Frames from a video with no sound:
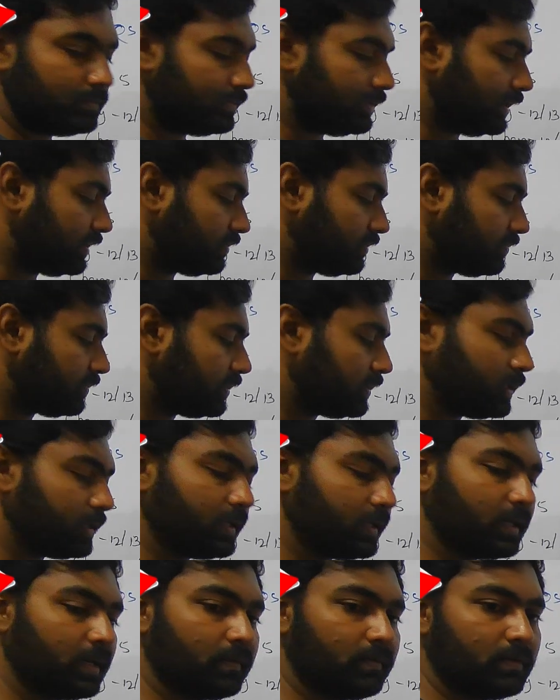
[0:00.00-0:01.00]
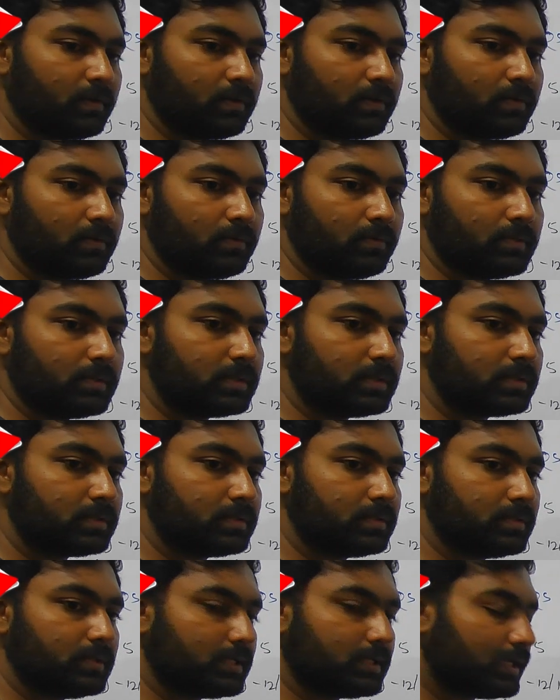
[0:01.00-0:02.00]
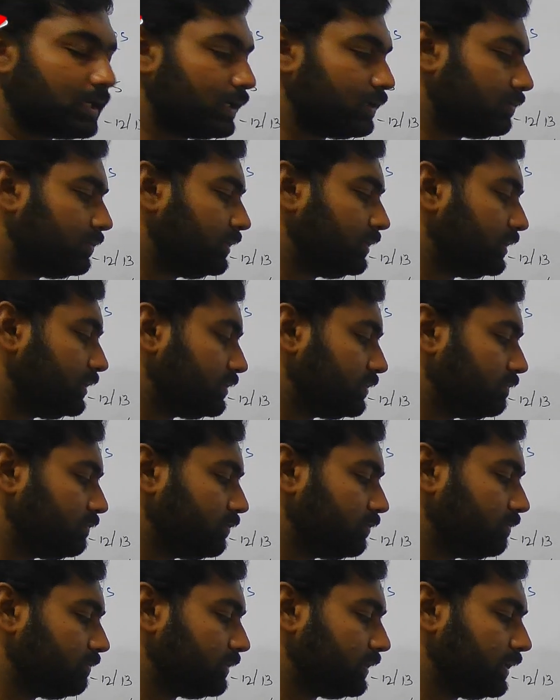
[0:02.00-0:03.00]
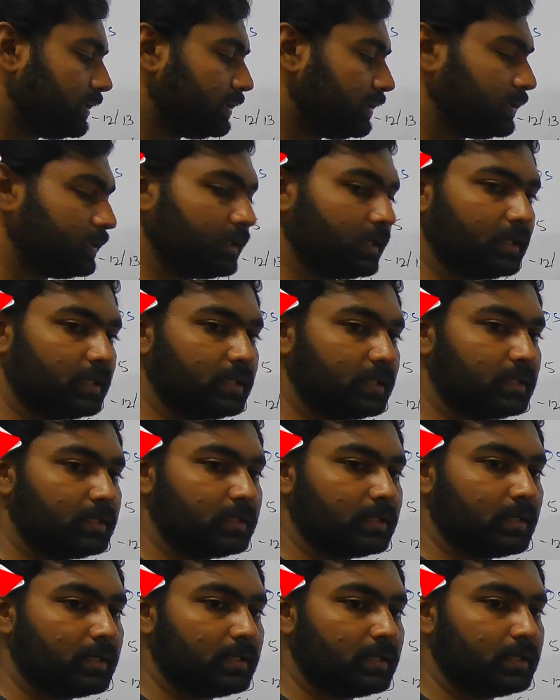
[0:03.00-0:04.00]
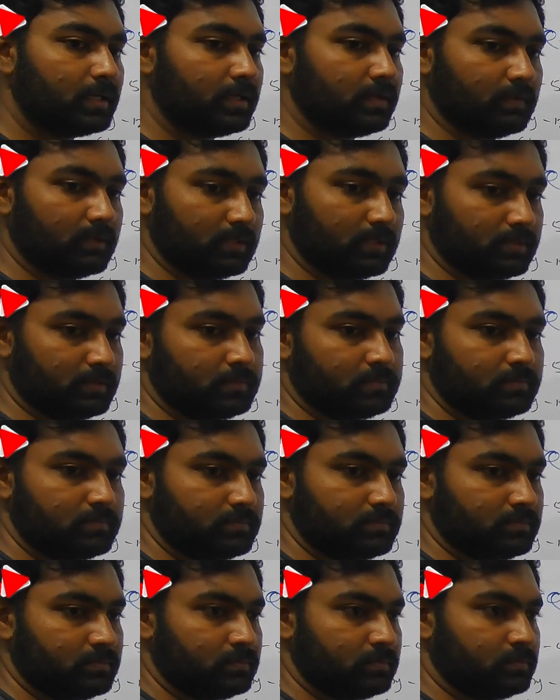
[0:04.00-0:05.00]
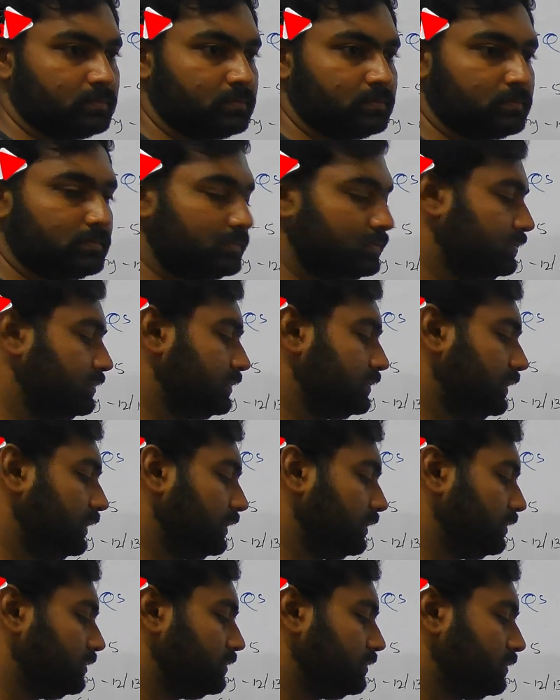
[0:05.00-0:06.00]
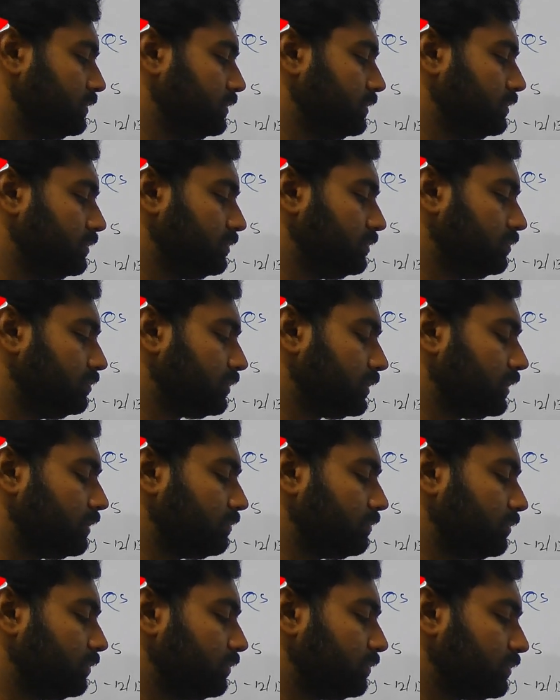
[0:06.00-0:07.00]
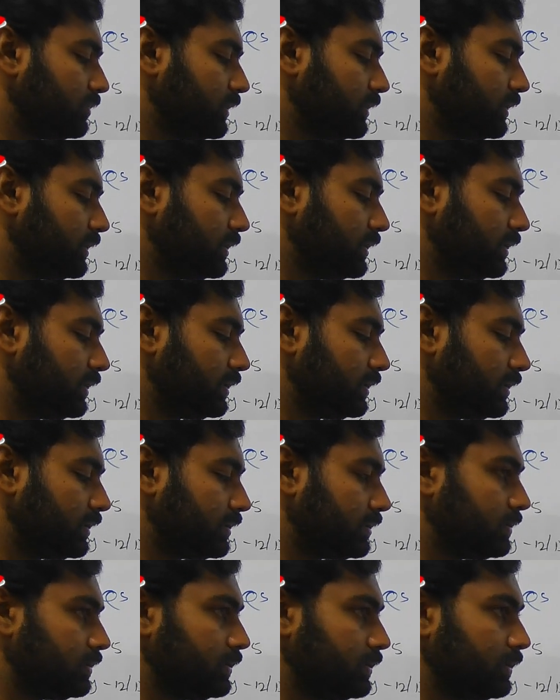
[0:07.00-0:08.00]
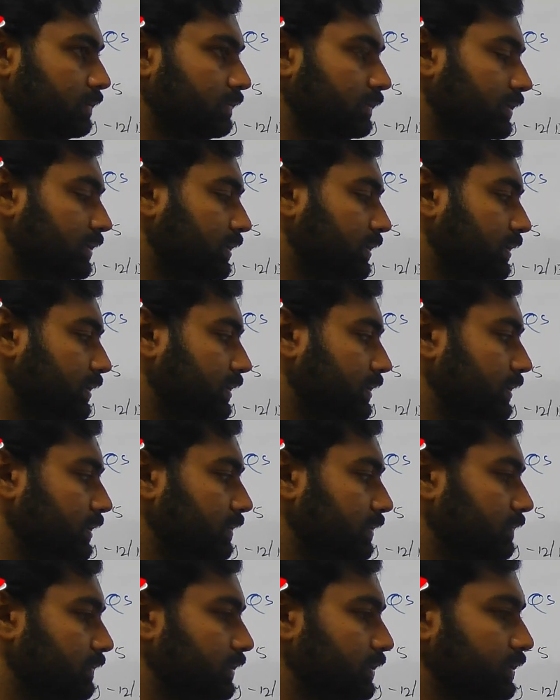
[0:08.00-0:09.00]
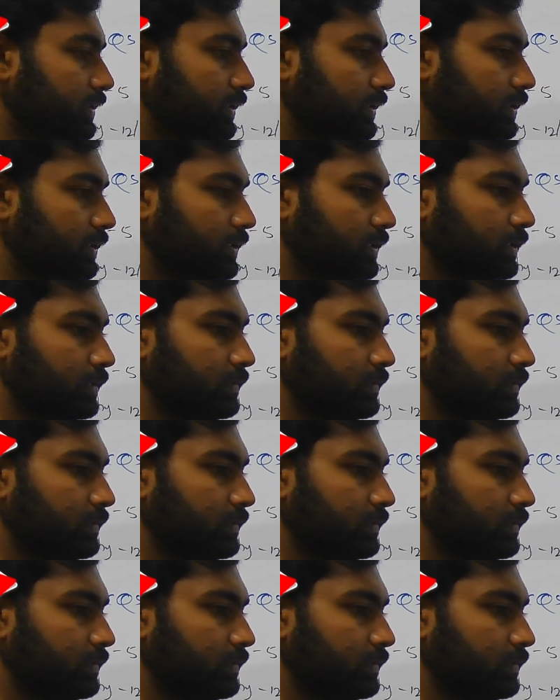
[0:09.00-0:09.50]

That's why I have included the calculation from grade 8, 9 level. Then you can move to grade 8 level, 9 level, 10,